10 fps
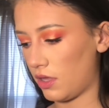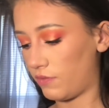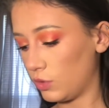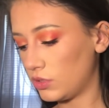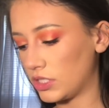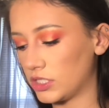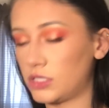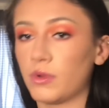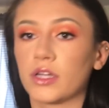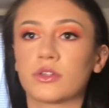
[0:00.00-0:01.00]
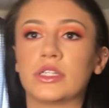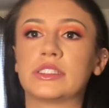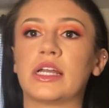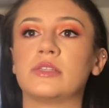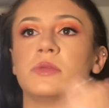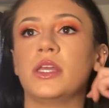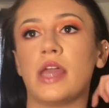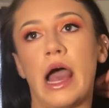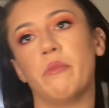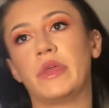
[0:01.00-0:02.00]
If you seriously want to criticize
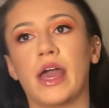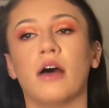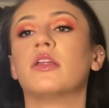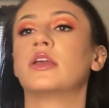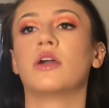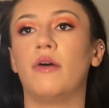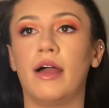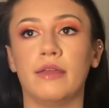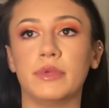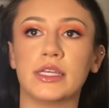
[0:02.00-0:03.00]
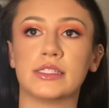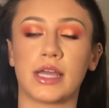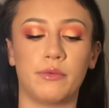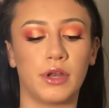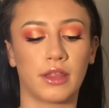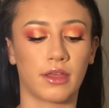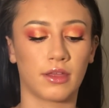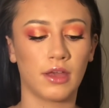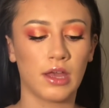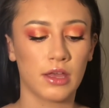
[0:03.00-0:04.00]
me, help me out, like, go ahead, because I want to,
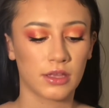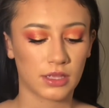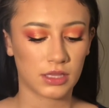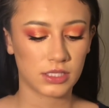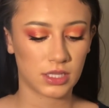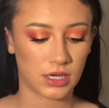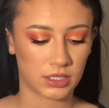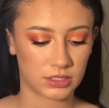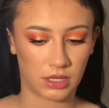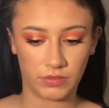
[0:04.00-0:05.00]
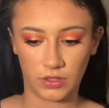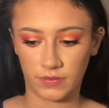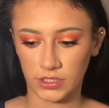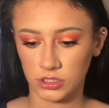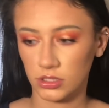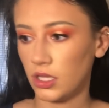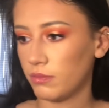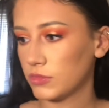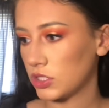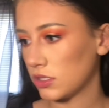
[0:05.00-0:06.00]
like, get to the next level
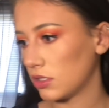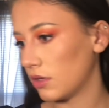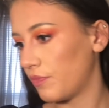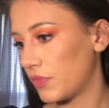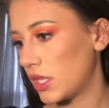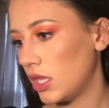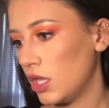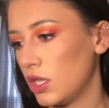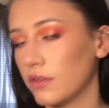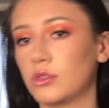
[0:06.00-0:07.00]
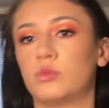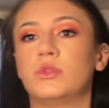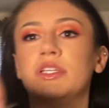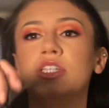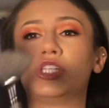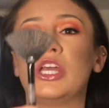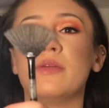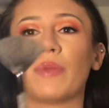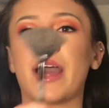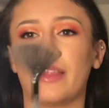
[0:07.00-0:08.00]
eventually. Just not this really
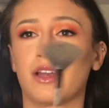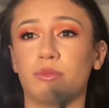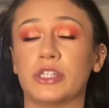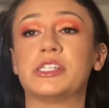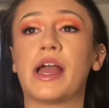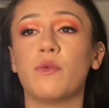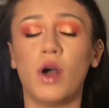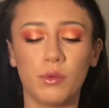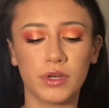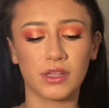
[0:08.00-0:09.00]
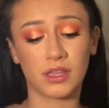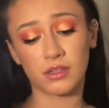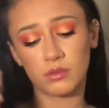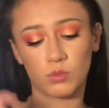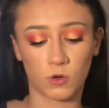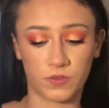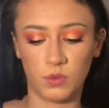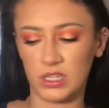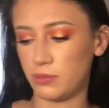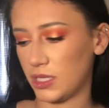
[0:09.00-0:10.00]
cheap highlighter brush. I want one of, like, the little
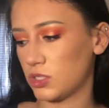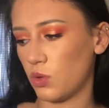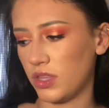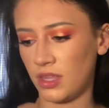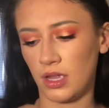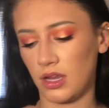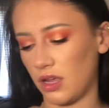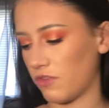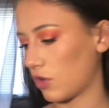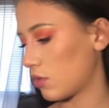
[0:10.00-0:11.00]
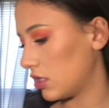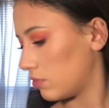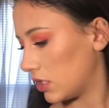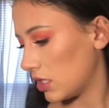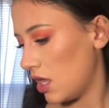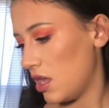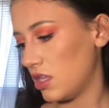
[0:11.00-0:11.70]
Morphe ones, but that's the only thing I didn't get for Christmas.